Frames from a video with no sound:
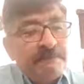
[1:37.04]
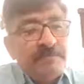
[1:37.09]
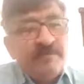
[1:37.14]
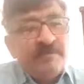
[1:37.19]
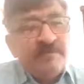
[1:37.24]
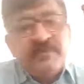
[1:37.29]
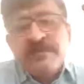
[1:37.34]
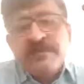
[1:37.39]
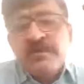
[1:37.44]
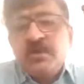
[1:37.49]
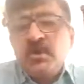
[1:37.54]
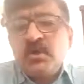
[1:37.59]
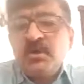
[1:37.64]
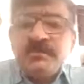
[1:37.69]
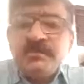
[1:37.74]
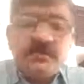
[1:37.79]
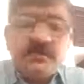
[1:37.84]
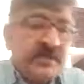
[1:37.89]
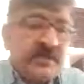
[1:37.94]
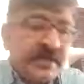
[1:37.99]
When we talk
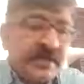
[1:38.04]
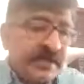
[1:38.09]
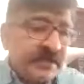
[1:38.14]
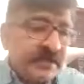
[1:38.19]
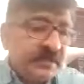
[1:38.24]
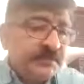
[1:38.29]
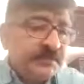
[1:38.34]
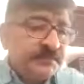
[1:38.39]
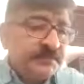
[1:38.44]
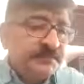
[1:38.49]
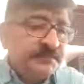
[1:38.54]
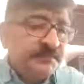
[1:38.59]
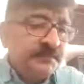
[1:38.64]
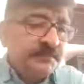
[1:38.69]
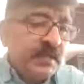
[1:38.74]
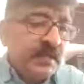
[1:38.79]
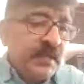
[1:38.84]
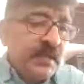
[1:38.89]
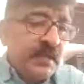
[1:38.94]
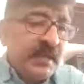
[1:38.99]
about ANAC,
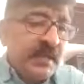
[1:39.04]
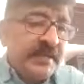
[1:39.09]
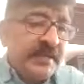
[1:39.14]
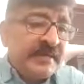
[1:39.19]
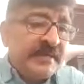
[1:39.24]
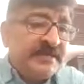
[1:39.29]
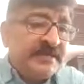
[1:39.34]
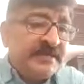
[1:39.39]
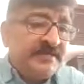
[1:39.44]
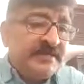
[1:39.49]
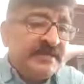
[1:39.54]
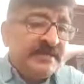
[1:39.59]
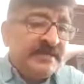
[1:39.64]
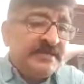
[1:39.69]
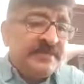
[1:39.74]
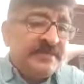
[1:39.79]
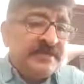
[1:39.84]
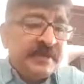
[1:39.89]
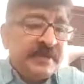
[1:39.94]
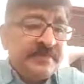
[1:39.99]
ANAC has been
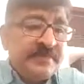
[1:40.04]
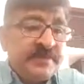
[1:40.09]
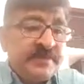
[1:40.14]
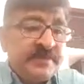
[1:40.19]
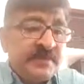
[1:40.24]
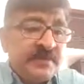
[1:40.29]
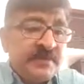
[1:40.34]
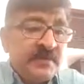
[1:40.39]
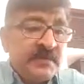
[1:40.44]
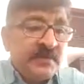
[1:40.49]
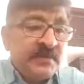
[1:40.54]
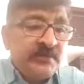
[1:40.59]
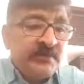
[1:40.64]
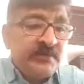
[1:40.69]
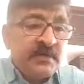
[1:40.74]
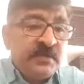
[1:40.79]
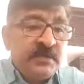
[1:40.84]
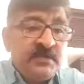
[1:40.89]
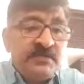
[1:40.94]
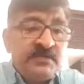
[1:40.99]
described in the
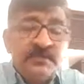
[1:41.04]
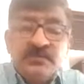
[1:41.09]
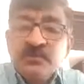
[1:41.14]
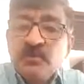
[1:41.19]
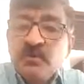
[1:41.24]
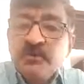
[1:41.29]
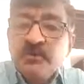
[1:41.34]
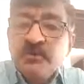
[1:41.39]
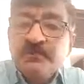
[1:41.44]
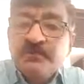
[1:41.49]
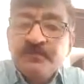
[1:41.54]
World Workshop